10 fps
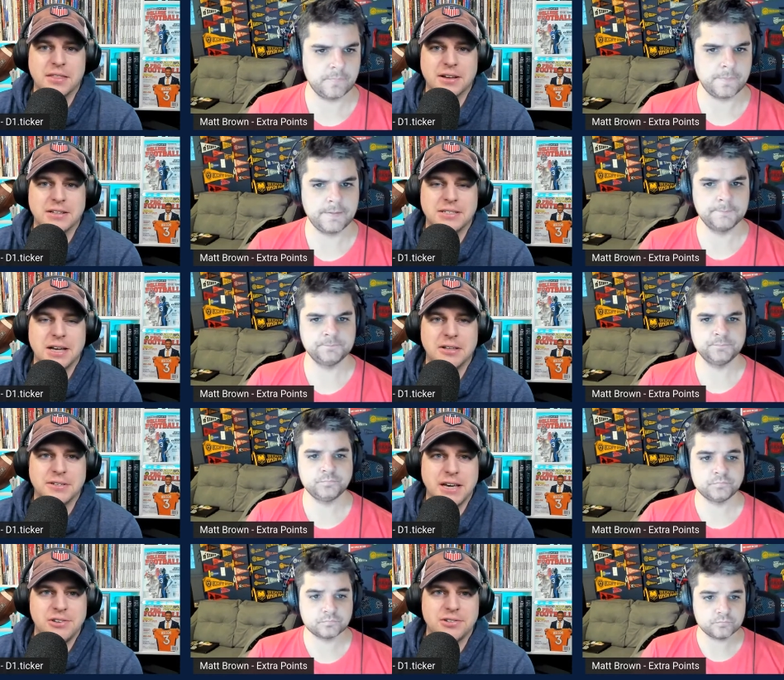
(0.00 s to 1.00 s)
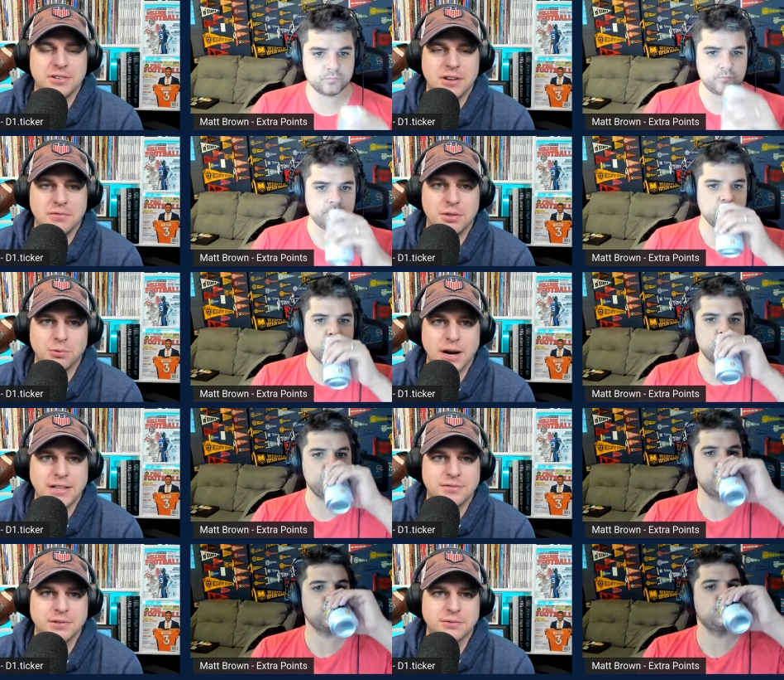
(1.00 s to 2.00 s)
Speaker 1: of the consolidation of the
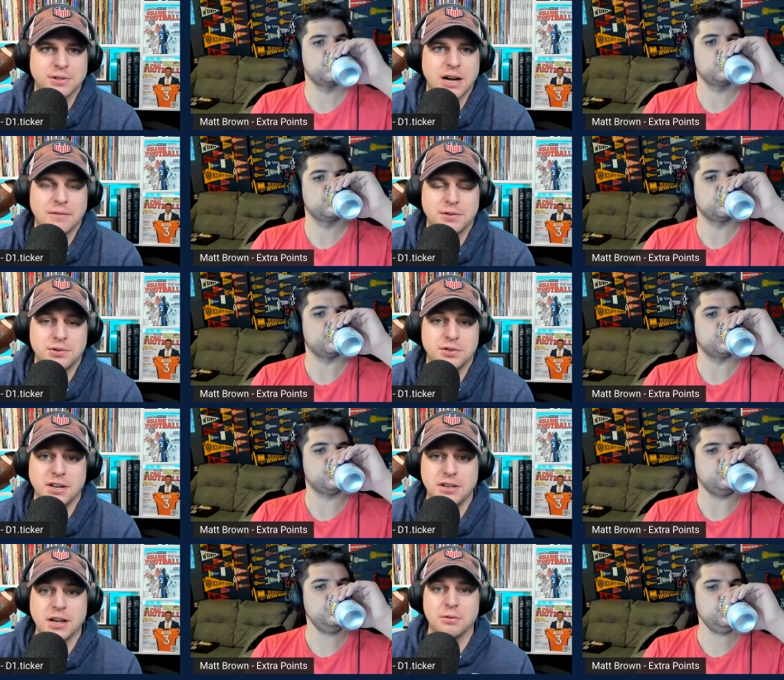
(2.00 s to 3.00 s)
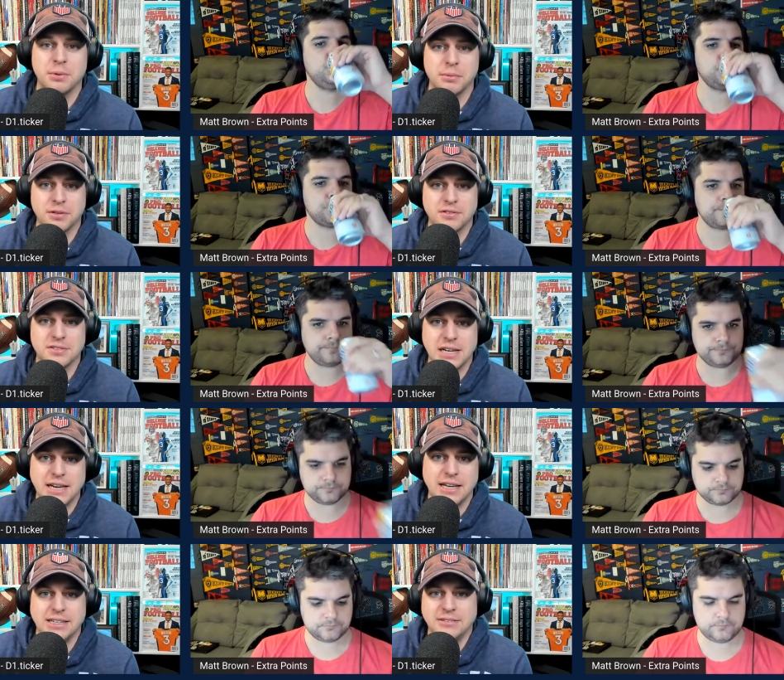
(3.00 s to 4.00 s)
rights for, for Conference USA, and you got to remember this is a,
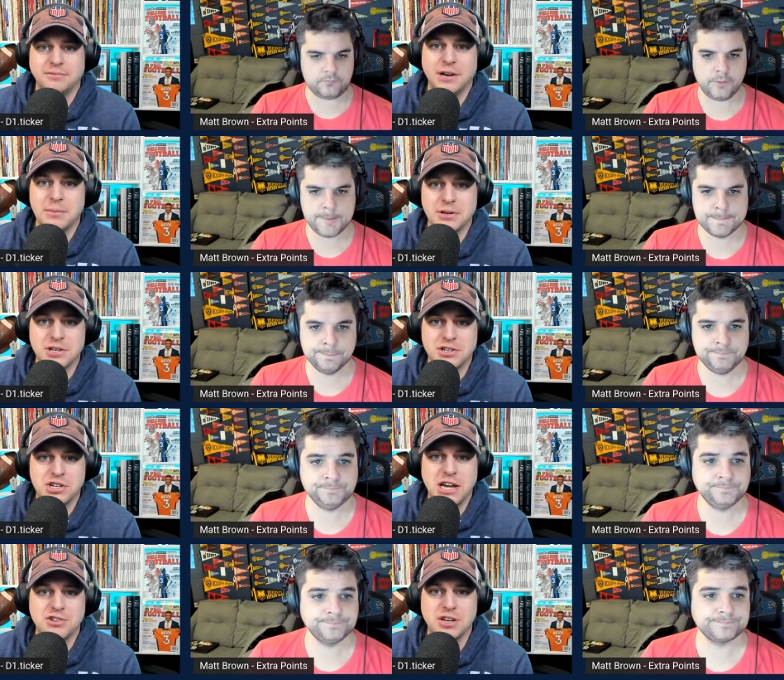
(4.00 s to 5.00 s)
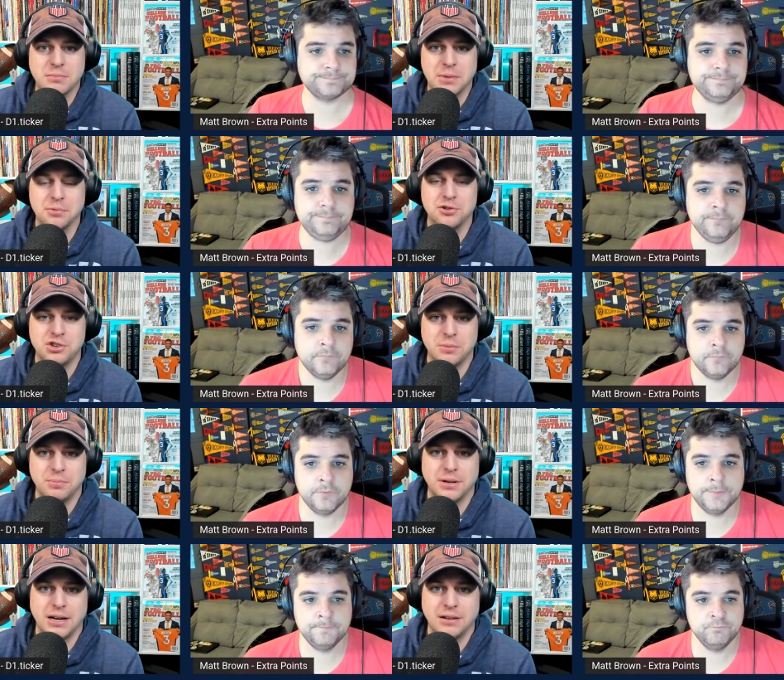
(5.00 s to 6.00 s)
a very much a changing membership
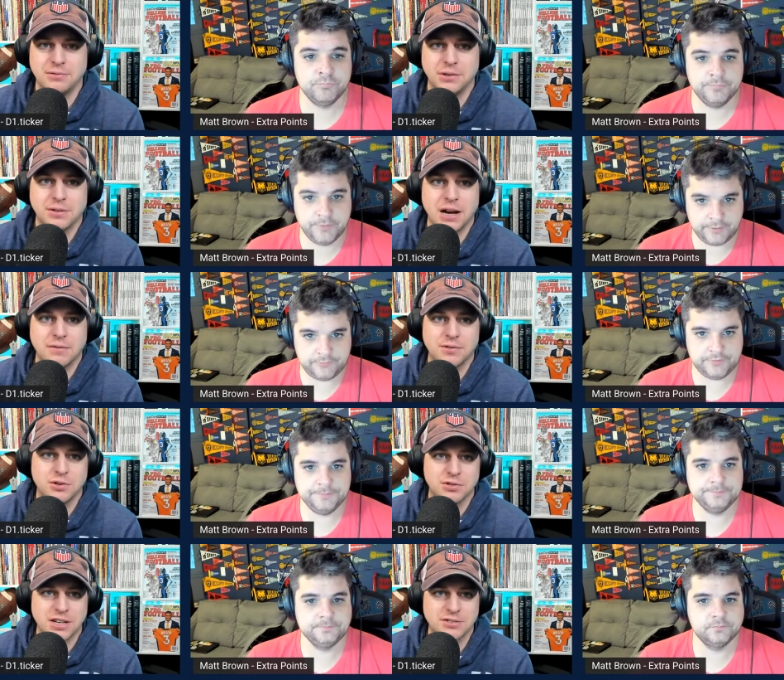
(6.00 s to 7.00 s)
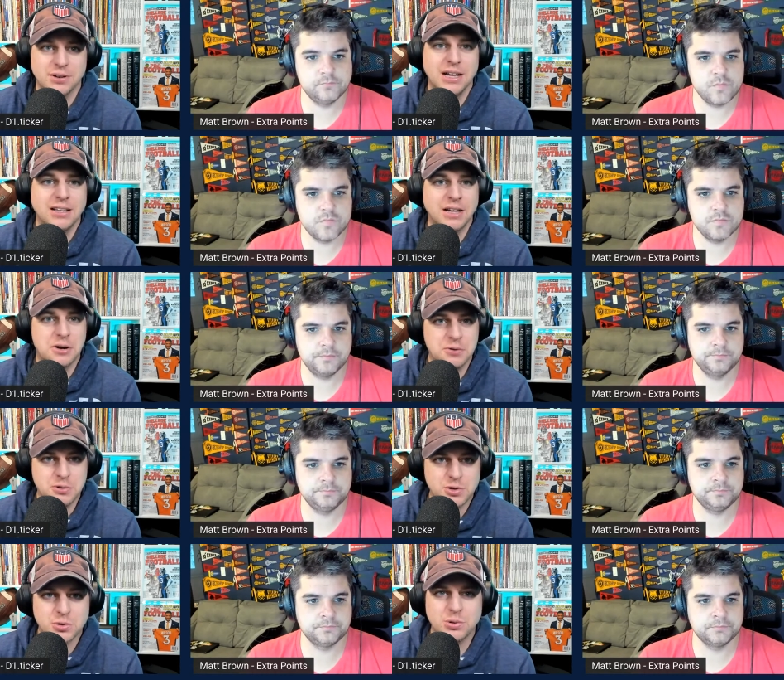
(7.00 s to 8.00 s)
of, of yes. Conference USA. So a lot of
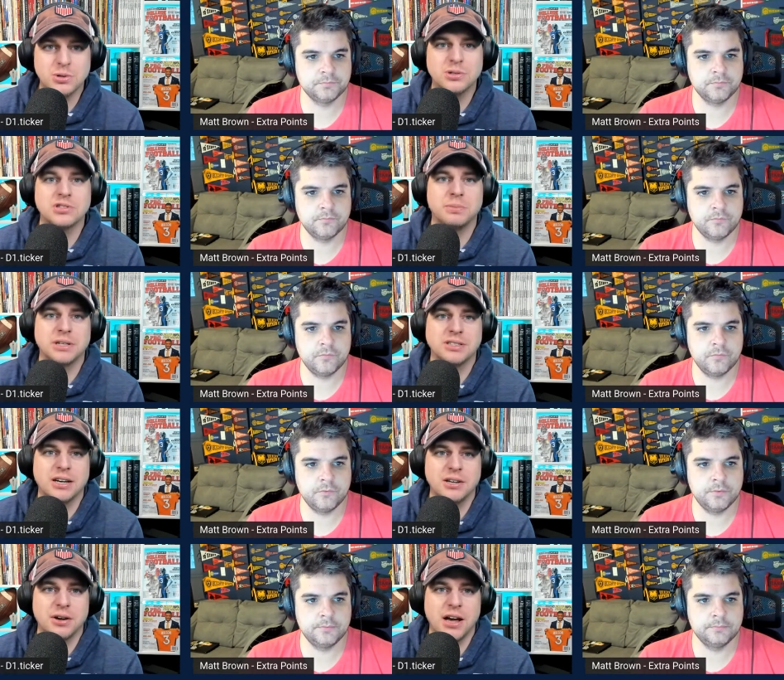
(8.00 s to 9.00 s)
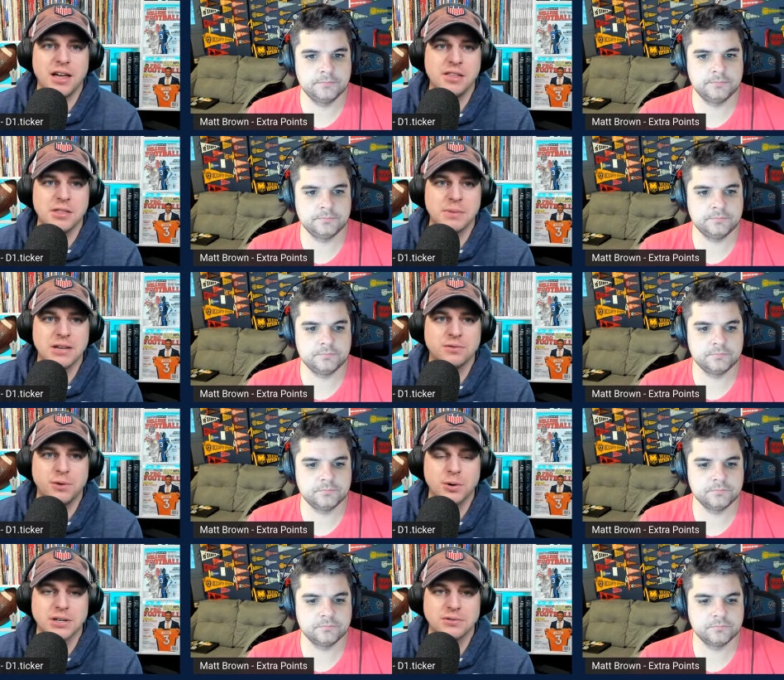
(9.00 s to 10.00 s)
new schools, but uh, you know I think the biggest
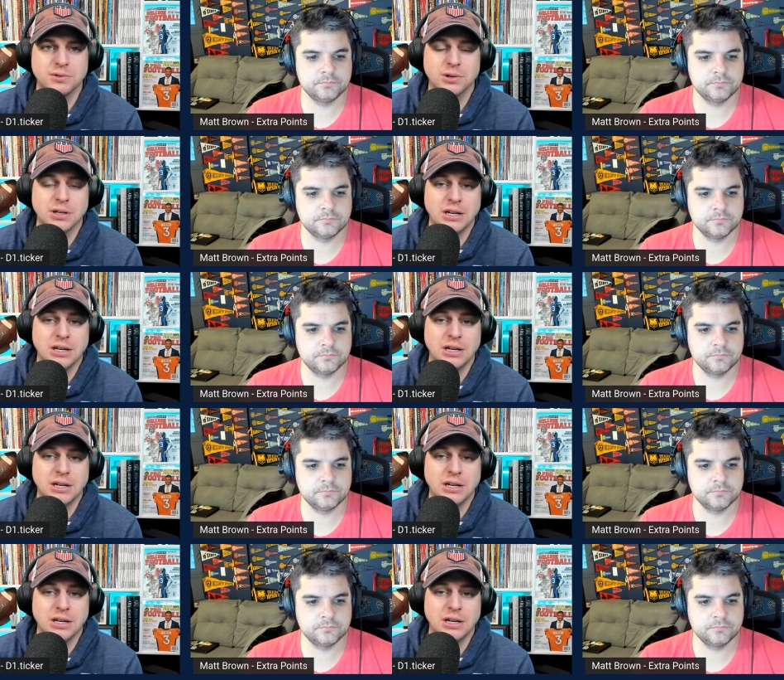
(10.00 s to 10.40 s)
focus for